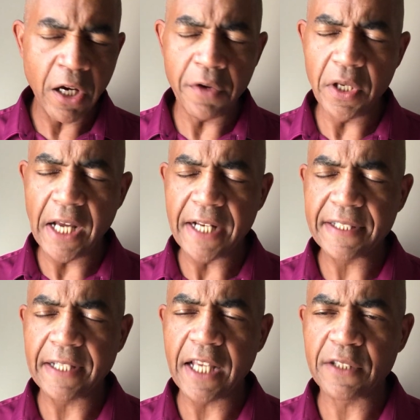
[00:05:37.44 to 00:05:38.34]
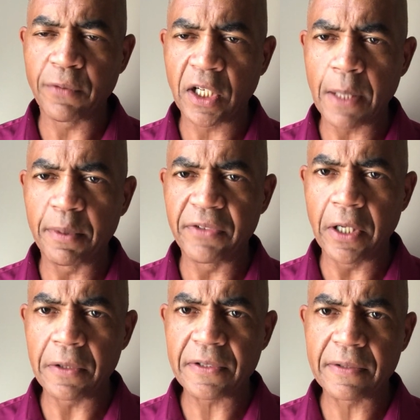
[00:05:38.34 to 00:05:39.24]
in the United States for a couple of
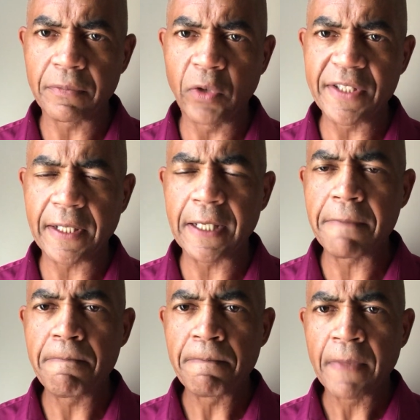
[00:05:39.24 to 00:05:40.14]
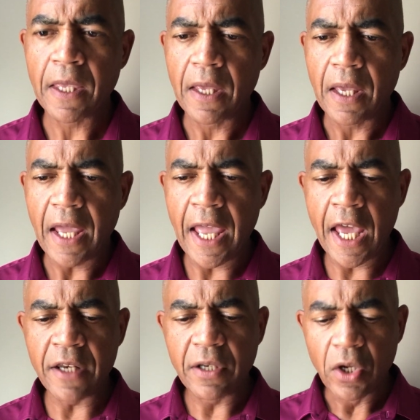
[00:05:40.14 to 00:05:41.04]
years recently.
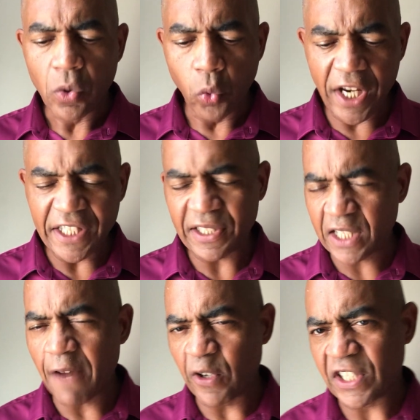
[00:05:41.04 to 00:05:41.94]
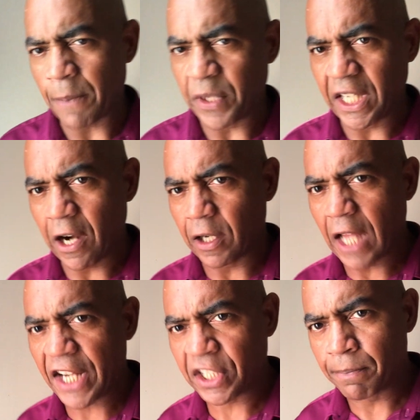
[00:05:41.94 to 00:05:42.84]
And we discovered something in our
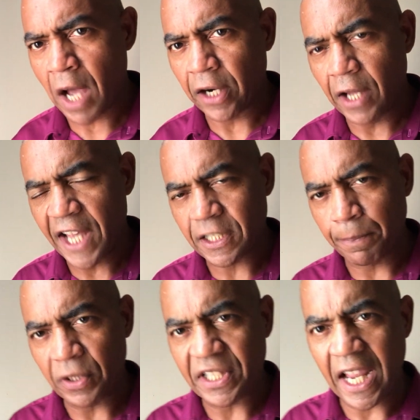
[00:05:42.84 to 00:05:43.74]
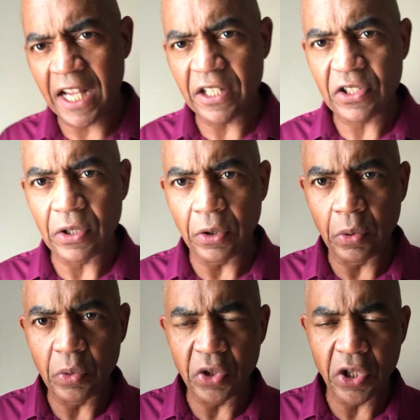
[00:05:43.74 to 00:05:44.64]
logic model as it pertained
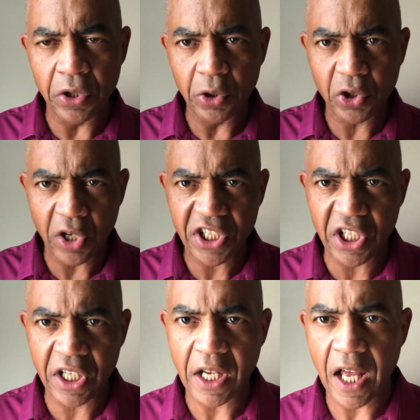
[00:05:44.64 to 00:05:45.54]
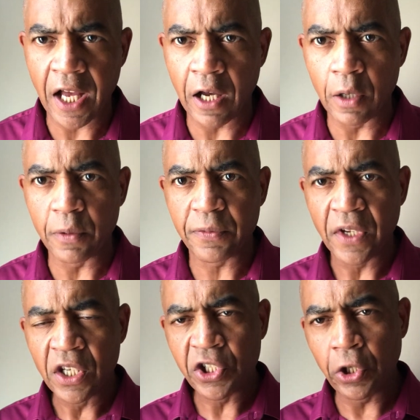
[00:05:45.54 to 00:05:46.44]
to the nutrition of
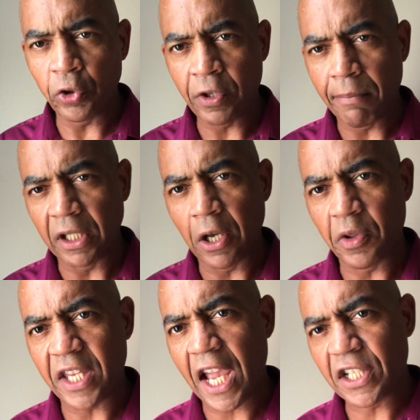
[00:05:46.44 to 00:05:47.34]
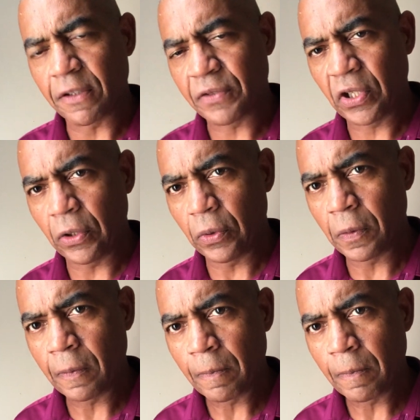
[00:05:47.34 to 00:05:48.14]
children below the age of 2.